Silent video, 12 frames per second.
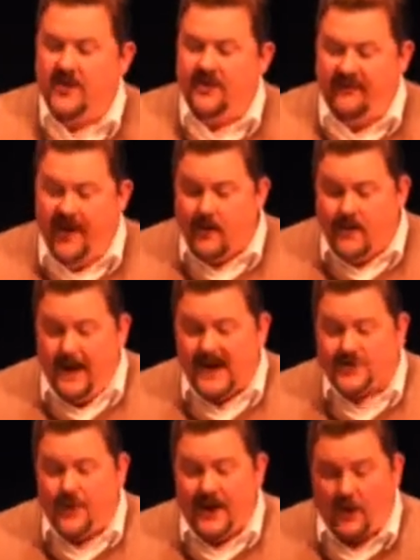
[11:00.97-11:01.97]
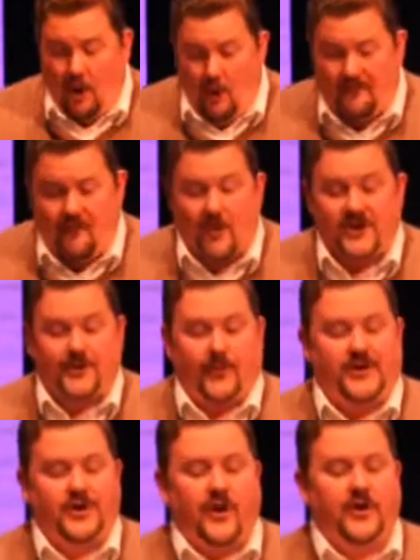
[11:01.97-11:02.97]
the very best we hope for is a
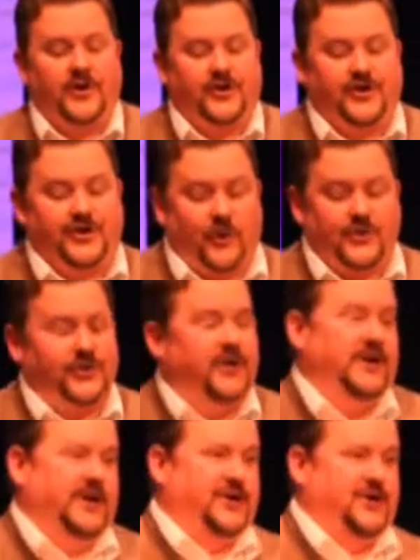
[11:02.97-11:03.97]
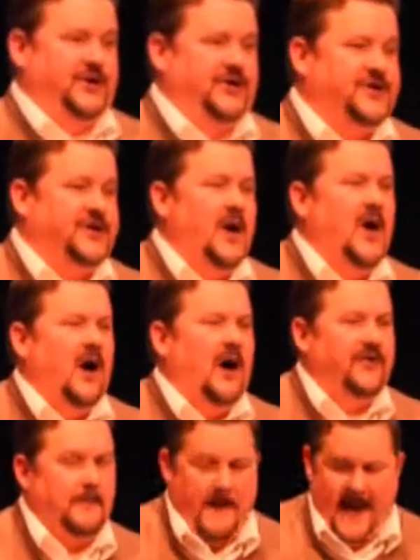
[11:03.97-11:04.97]
return to the social conditions
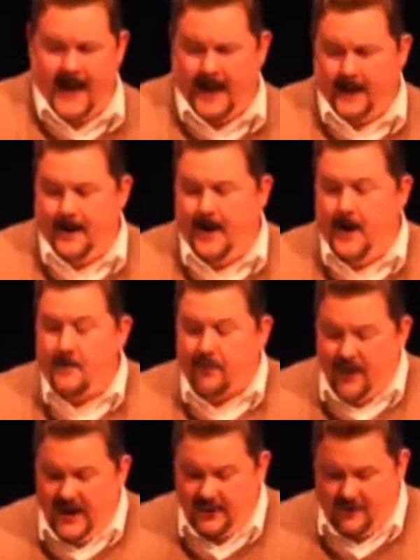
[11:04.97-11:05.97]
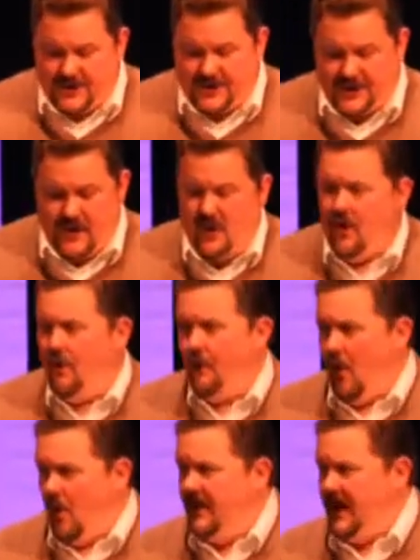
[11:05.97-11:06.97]
of the pagan, pre-Christian
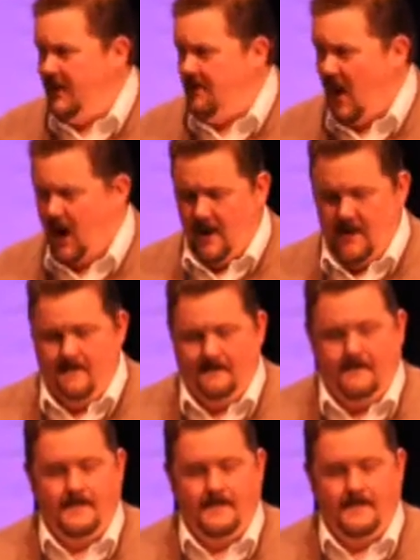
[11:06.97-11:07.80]
Roman Empire.